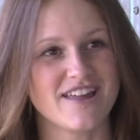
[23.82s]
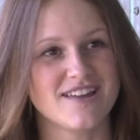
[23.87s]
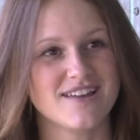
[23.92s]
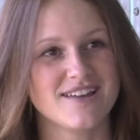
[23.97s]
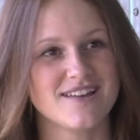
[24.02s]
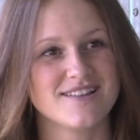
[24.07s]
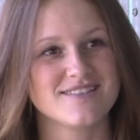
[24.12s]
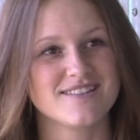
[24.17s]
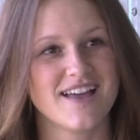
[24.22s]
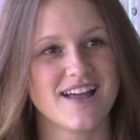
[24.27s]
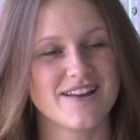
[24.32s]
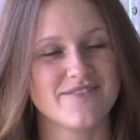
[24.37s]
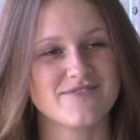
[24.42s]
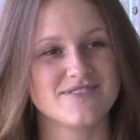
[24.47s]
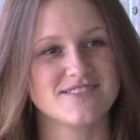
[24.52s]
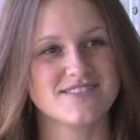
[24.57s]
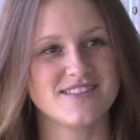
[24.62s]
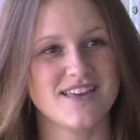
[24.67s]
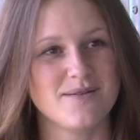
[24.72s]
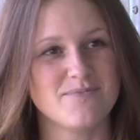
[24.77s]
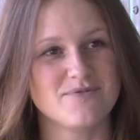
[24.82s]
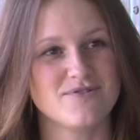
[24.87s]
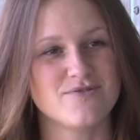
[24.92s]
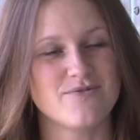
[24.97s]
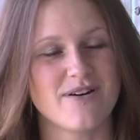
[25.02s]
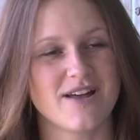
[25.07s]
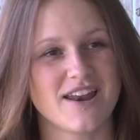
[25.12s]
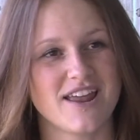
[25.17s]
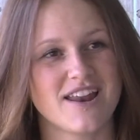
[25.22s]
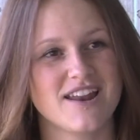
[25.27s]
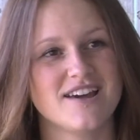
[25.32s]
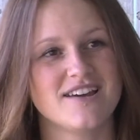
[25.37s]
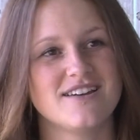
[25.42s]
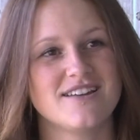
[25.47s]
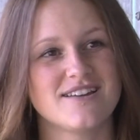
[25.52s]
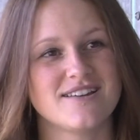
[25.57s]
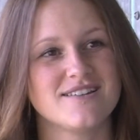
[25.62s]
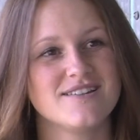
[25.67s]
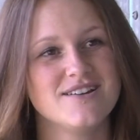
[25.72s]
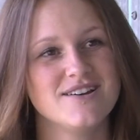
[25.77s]
It's kind of a staple of Wauneta,
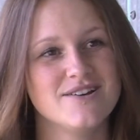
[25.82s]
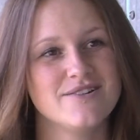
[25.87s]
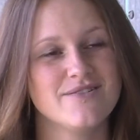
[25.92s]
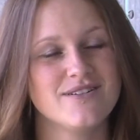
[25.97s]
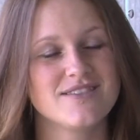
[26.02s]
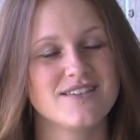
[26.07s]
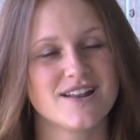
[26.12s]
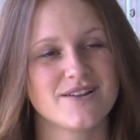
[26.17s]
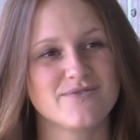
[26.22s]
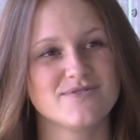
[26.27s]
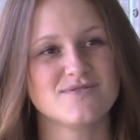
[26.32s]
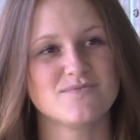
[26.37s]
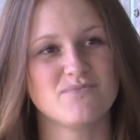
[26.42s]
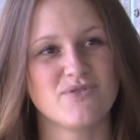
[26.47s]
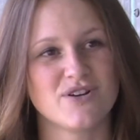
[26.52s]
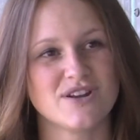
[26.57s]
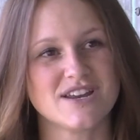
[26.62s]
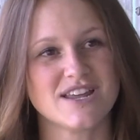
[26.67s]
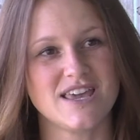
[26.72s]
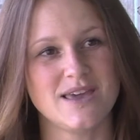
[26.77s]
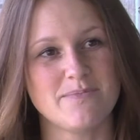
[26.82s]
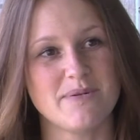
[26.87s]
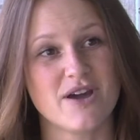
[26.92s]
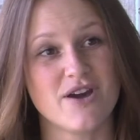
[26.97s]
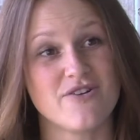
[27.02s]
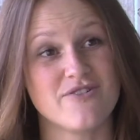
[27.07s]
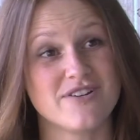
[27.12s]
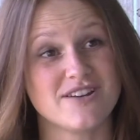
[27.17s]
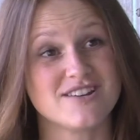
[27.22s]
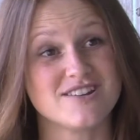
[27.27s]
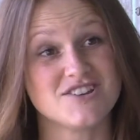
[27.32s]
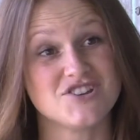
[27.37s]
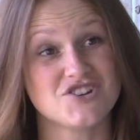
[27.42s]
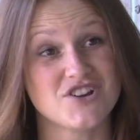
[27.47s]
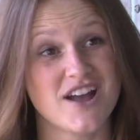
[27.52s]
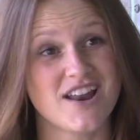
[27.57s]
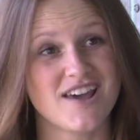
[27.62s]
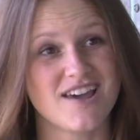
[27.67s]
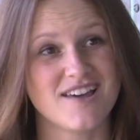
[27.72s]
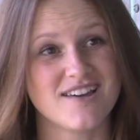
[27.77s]
and we thought it was important to keep it going, to
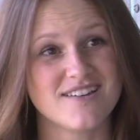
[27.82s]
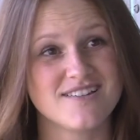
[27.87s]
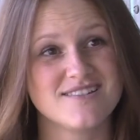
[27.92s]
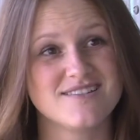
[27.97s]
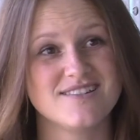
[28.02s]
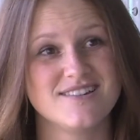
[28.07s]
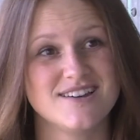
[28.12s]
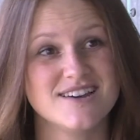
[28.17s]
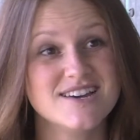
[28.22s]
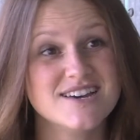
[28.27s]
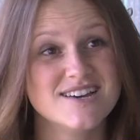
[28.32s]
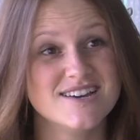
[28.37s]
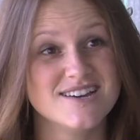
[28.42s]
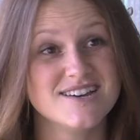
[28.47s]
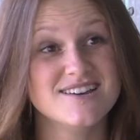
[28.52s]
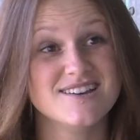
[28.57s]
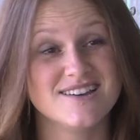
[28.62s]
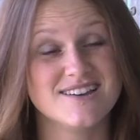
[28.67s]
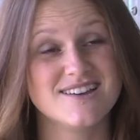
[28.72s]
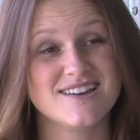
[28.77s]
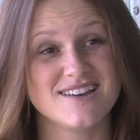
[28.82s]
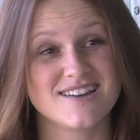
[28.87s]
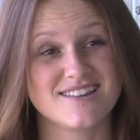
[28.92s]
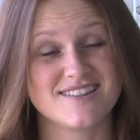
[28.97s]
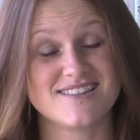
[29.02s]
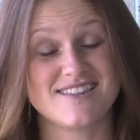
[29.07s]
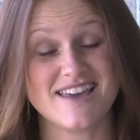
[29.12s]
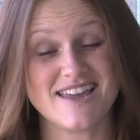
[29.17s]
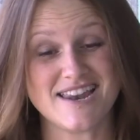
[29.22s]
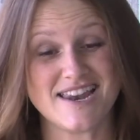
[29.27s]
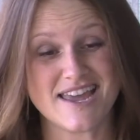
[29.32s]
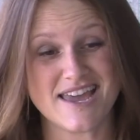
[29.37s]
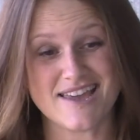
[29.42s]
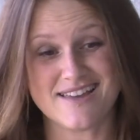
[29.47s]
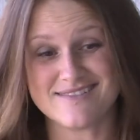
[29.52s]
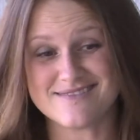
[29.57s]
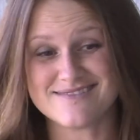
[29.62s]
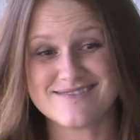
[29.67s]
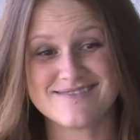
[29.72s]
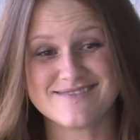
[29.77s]
try to extend it
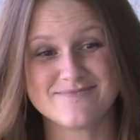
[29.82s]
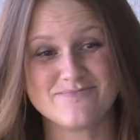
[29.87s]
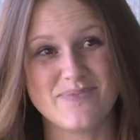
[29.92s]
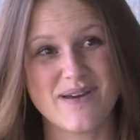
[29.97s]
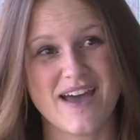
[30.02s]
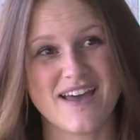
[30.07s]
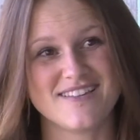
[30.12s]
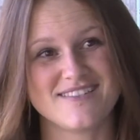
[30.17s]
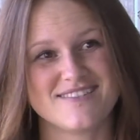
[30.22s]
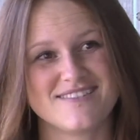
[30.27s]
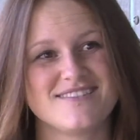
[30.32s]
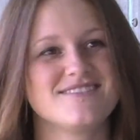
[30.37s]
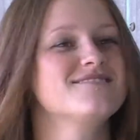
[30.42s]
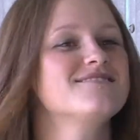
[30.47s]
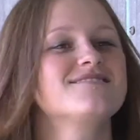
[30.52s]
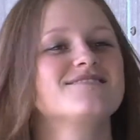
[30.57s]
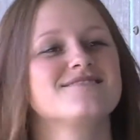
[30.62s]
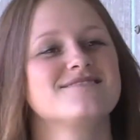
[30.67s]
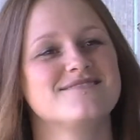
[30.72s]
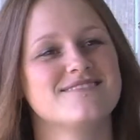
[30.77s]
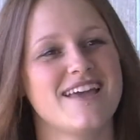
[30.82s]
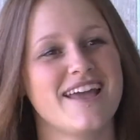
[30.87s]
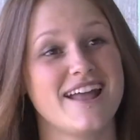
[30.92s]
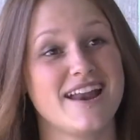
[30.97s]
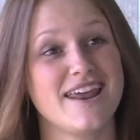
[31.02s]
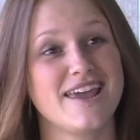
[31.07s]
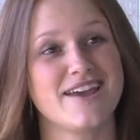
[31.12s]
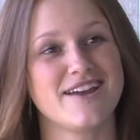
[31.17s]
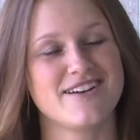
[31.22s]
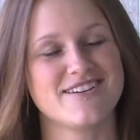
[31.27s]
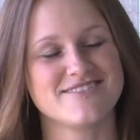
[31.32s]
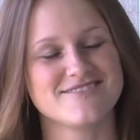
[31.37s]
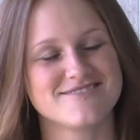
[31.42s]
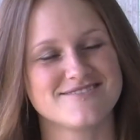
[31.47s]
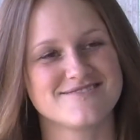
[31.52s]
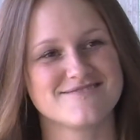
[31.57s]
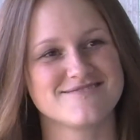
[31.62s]
past its 80 years.